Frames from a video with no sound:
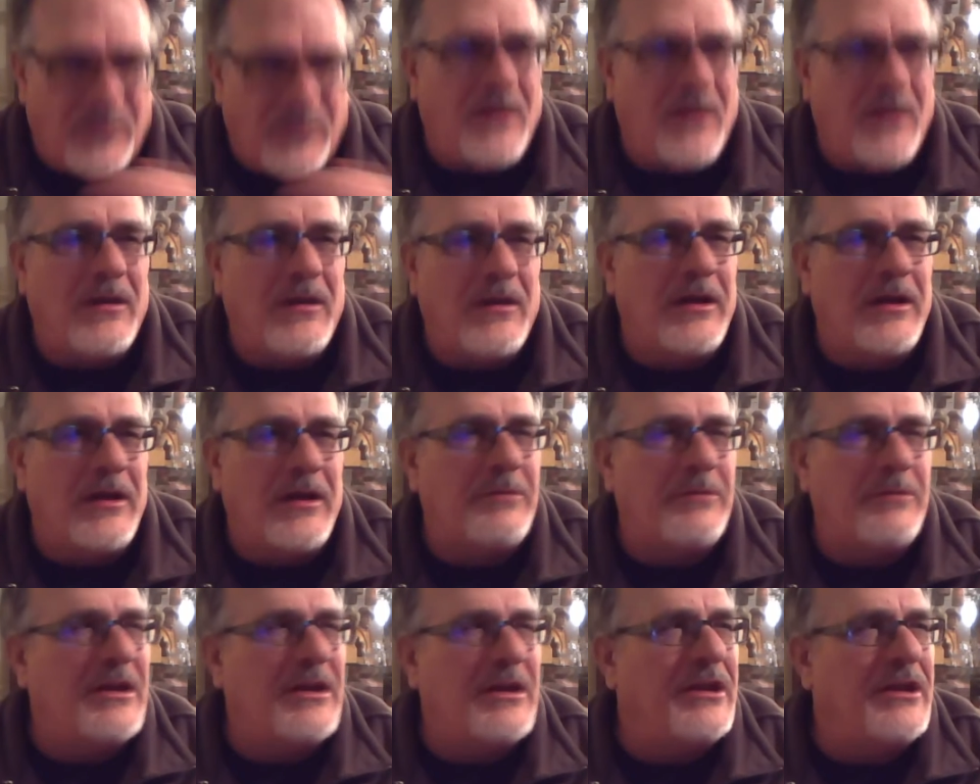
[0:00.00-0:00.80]
And I'm
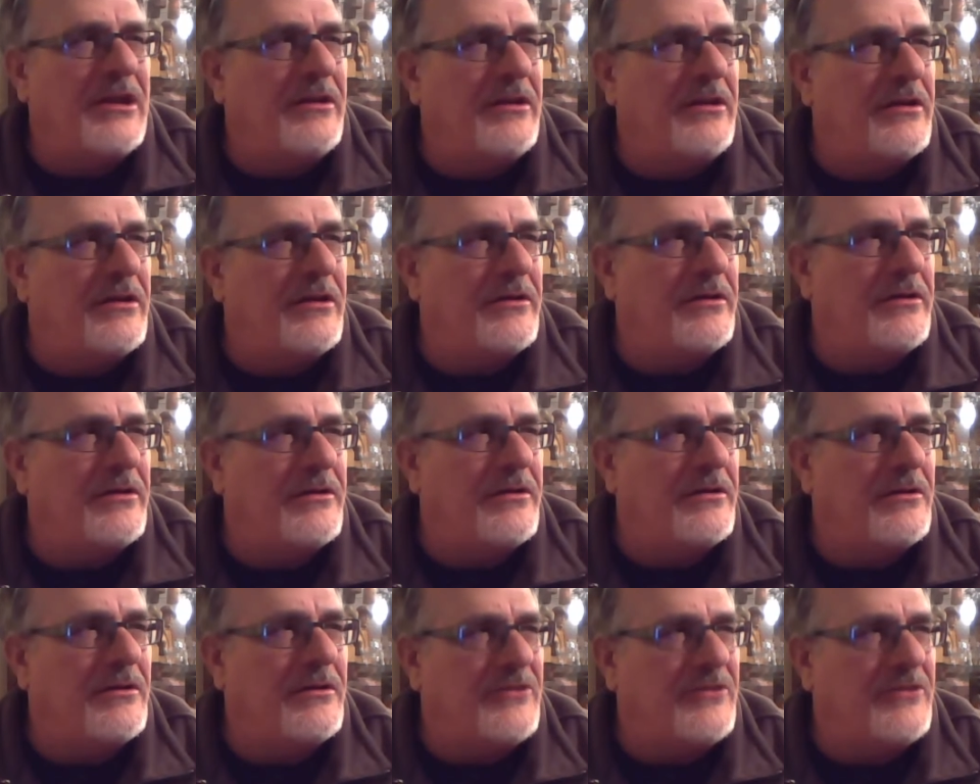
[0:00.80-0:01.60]
getting
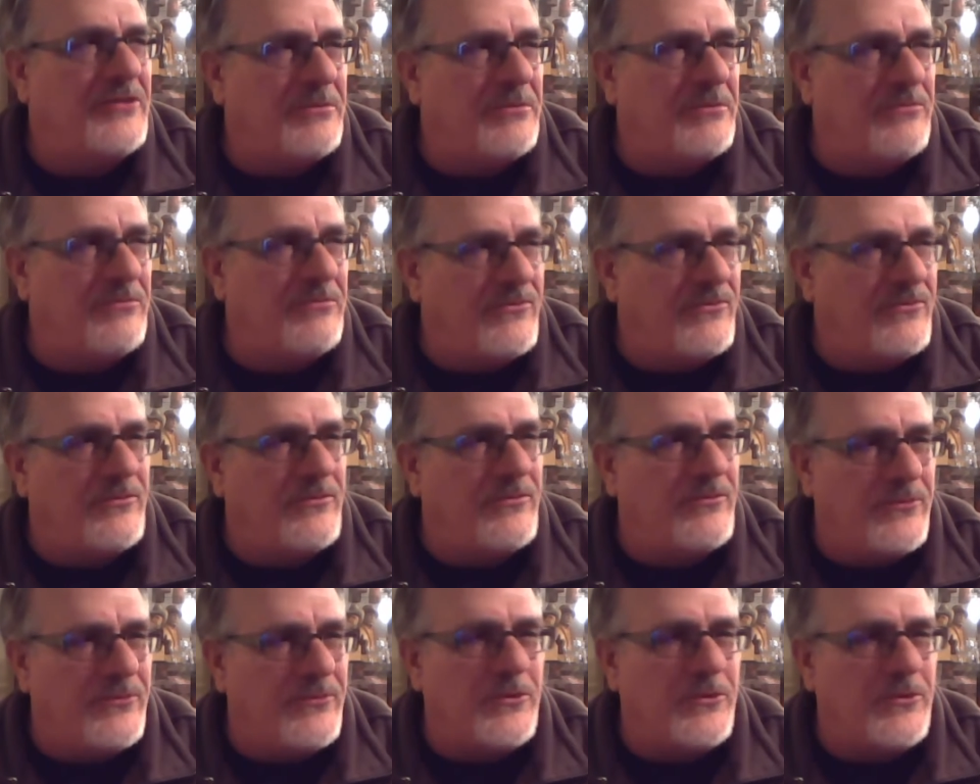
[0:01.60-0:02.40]
some
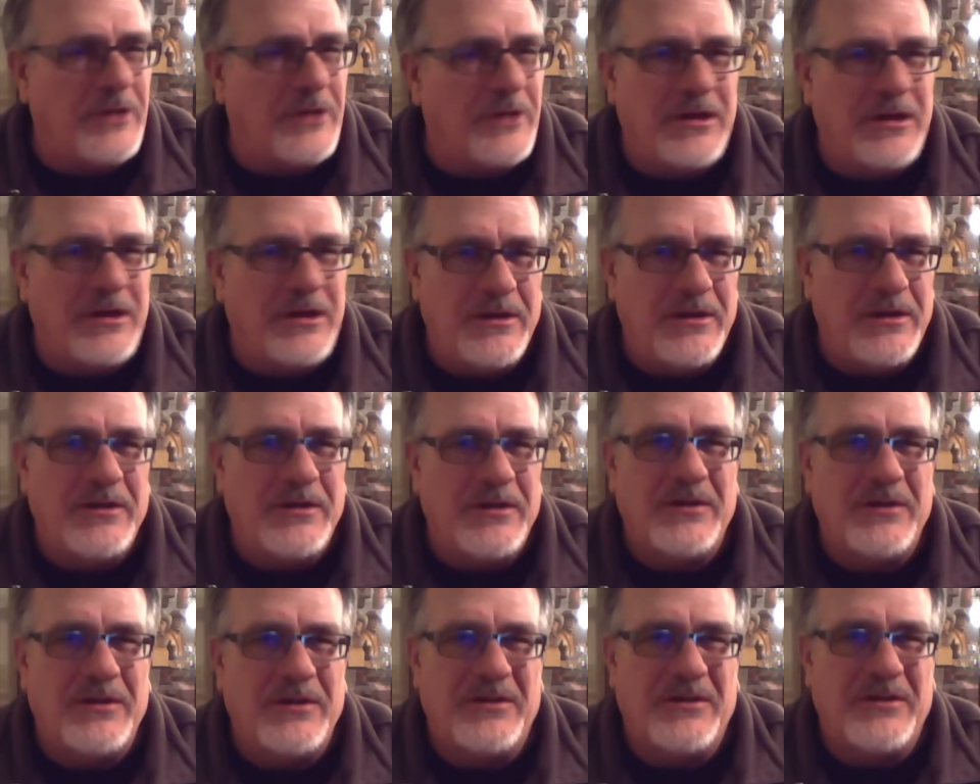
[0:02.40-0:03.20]
fruity
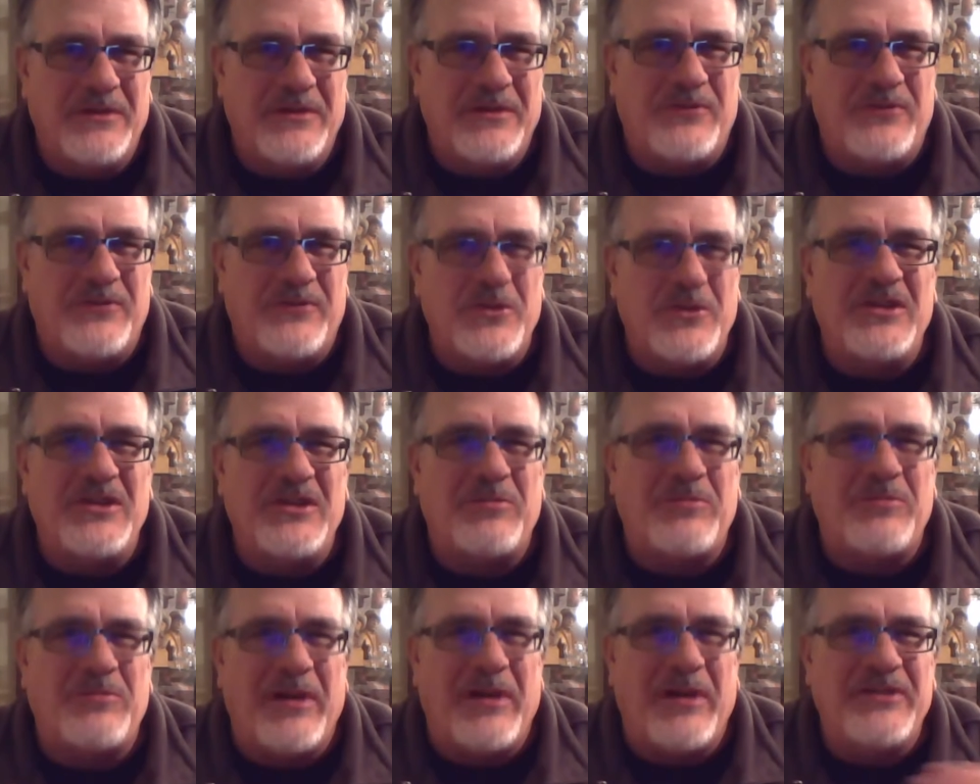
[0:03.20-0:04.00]

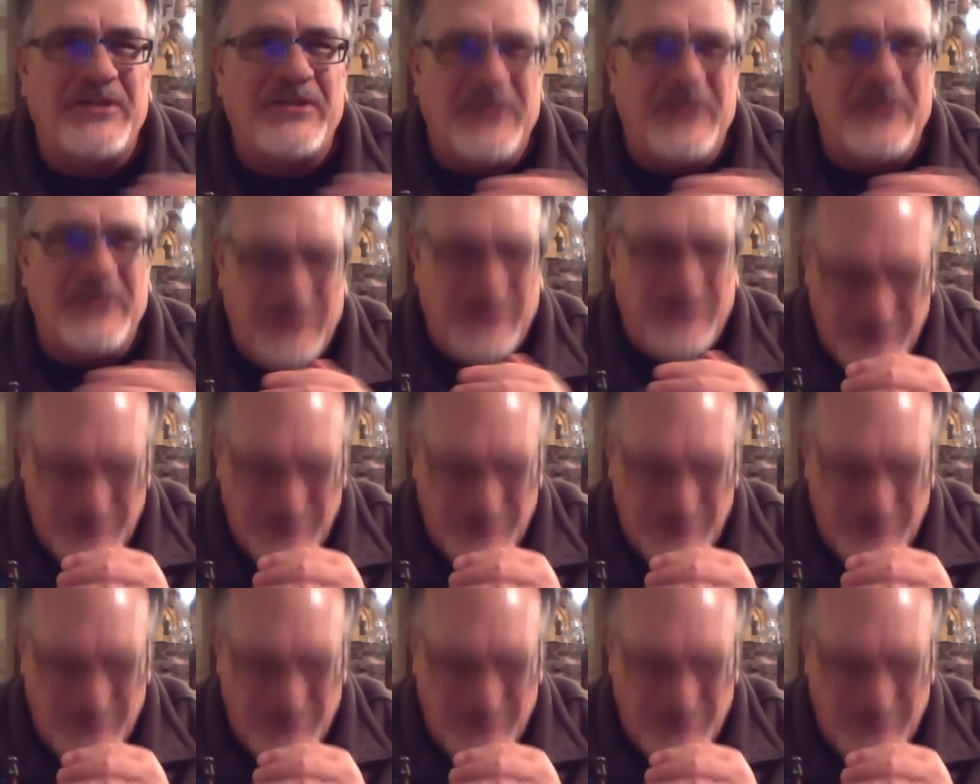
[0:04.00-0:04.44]
spicy.